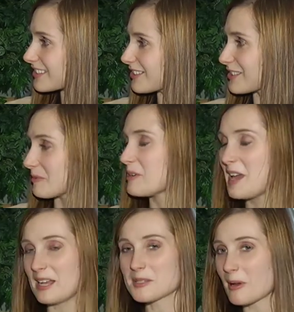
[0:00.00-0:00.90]
Awesome.
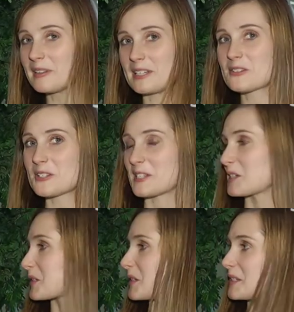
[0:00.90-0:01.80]
And it's probably
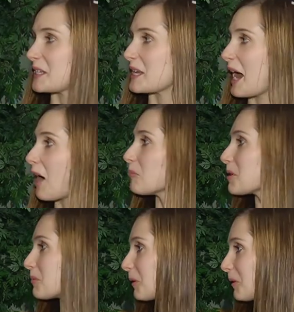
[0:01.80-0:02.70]
interesting just to see how
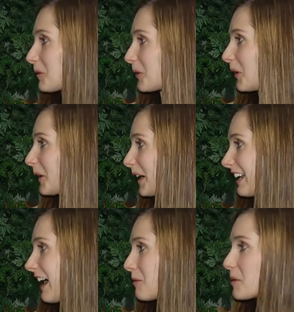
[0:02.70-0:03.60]
people cook
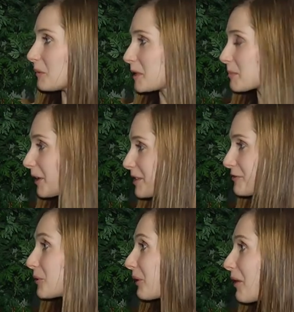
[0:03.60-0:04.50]
and how people
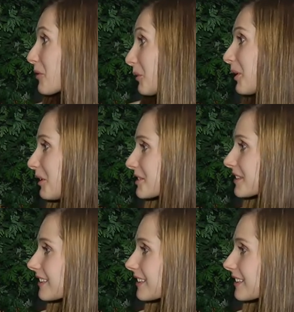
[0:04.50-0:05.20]
experience food around the world.